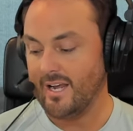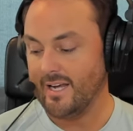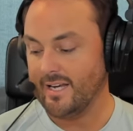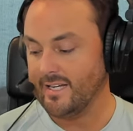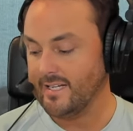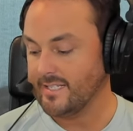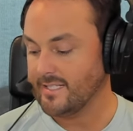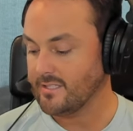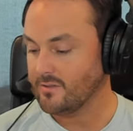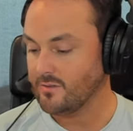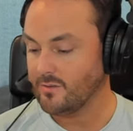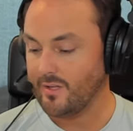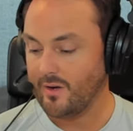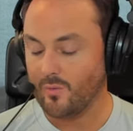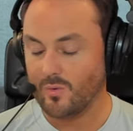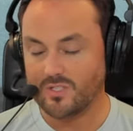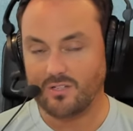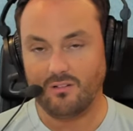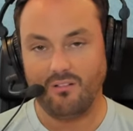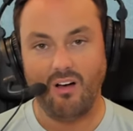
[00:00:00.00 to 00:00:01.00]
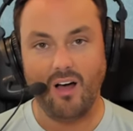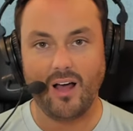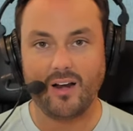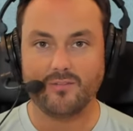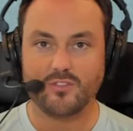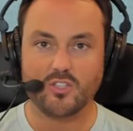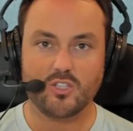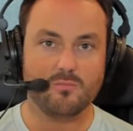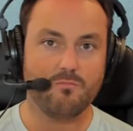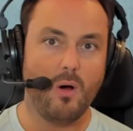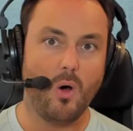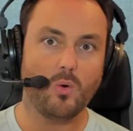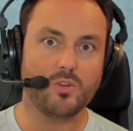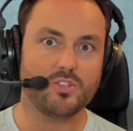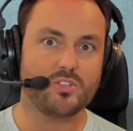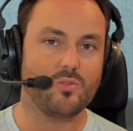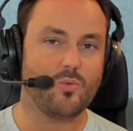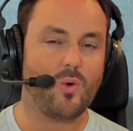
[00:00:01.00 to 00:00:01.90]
And there was a lot of smoke